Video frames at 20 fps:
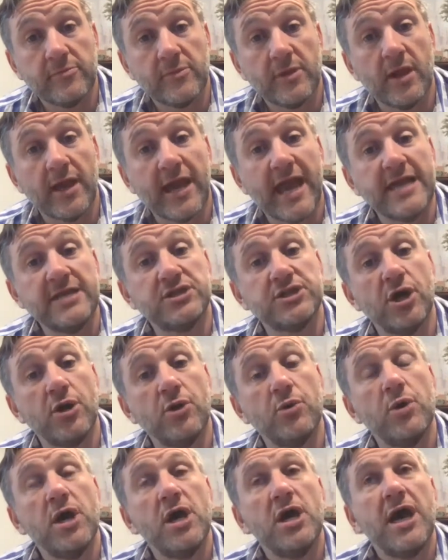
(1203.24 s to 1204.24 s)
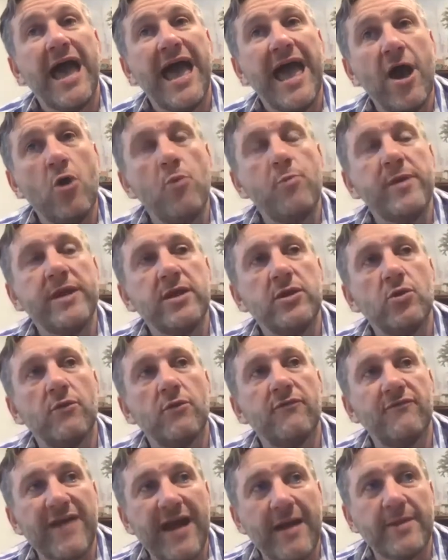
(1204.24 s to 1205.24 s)
Okay, so helping your
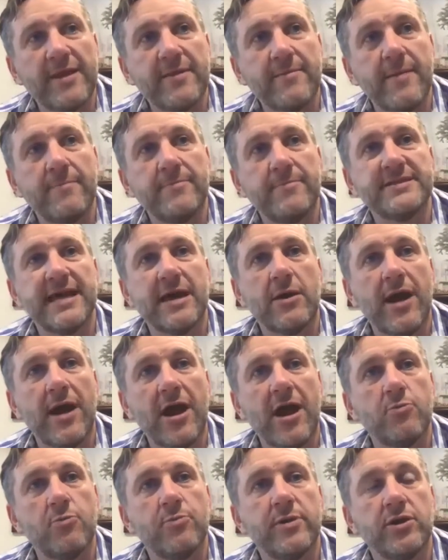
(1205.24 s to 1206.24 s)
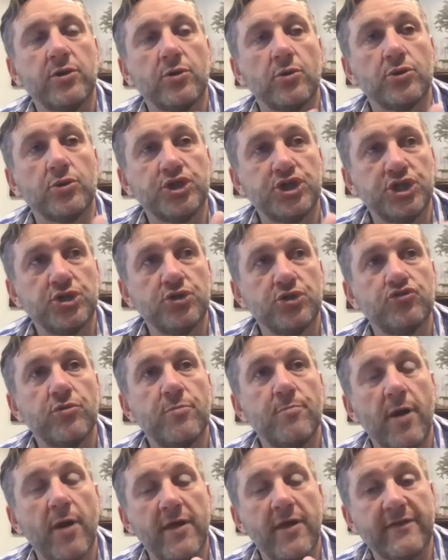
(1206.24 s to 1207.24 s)
family members out, helping your children
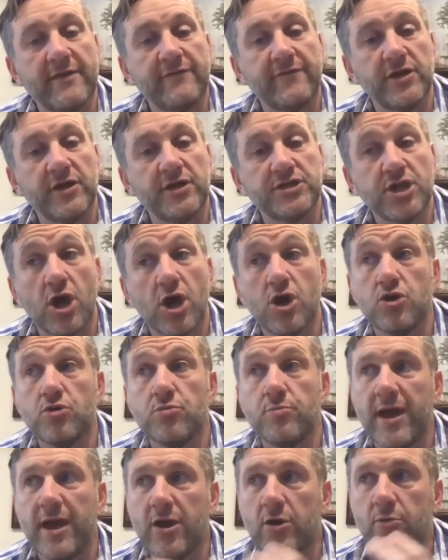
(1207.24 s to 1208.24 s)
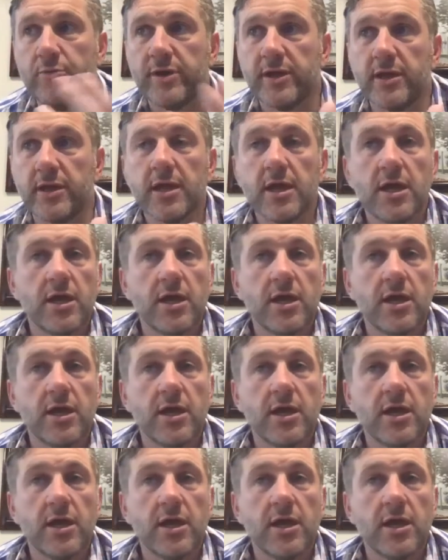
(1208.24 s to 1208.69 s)
buy their first home, helping